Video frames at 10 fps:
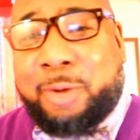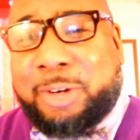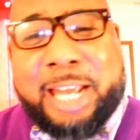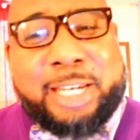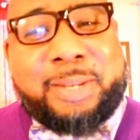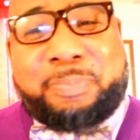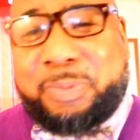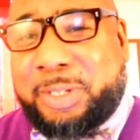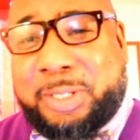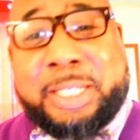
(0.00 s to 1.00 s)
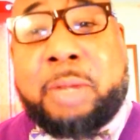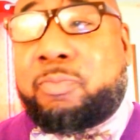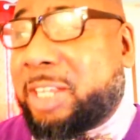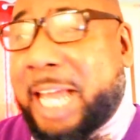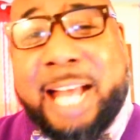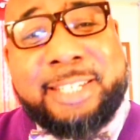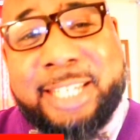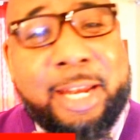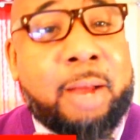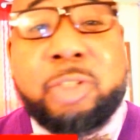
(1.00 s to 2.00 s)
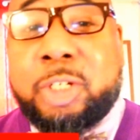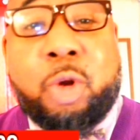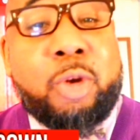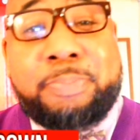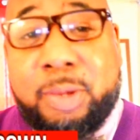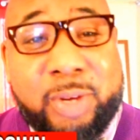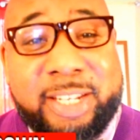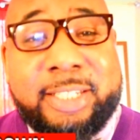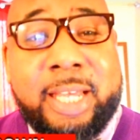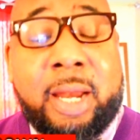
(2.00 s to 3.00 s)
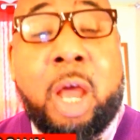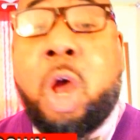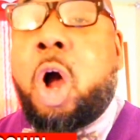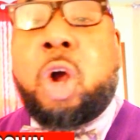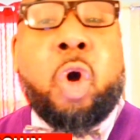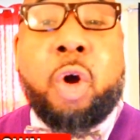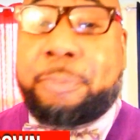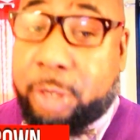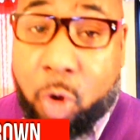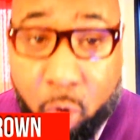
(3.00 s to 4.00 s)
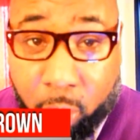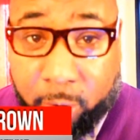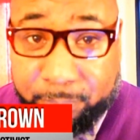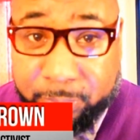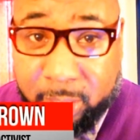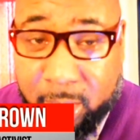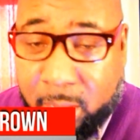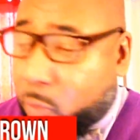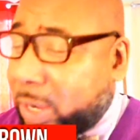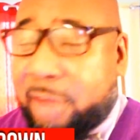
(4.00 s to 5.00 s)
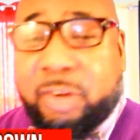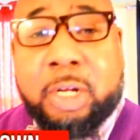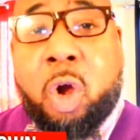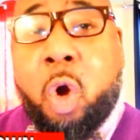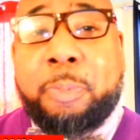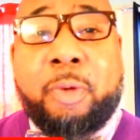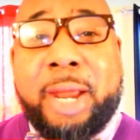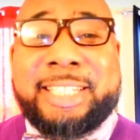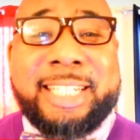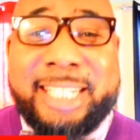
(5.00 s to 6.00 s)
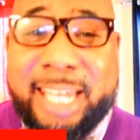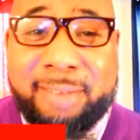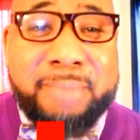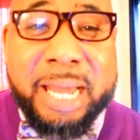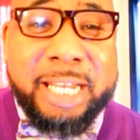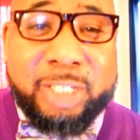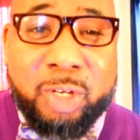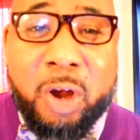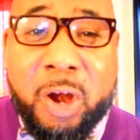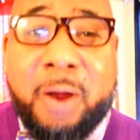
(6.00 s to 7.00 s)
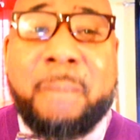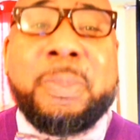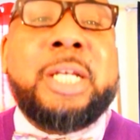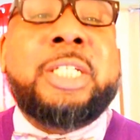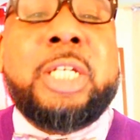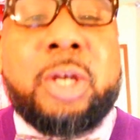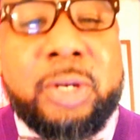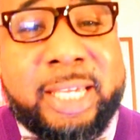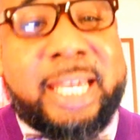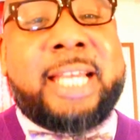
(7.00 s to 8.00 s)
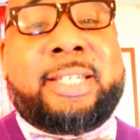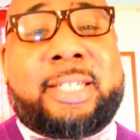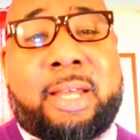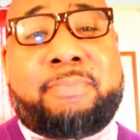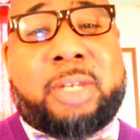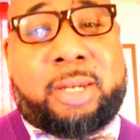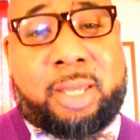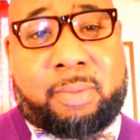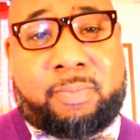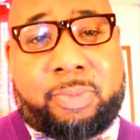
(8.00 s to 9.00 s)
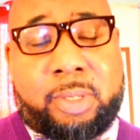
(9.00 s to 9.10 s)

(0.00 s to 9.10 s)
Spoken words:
don't like, the guy said, I'm just going to repeat what he said, a corporate whore. Whenever a corporation give money to her, she's going to kiss up to them.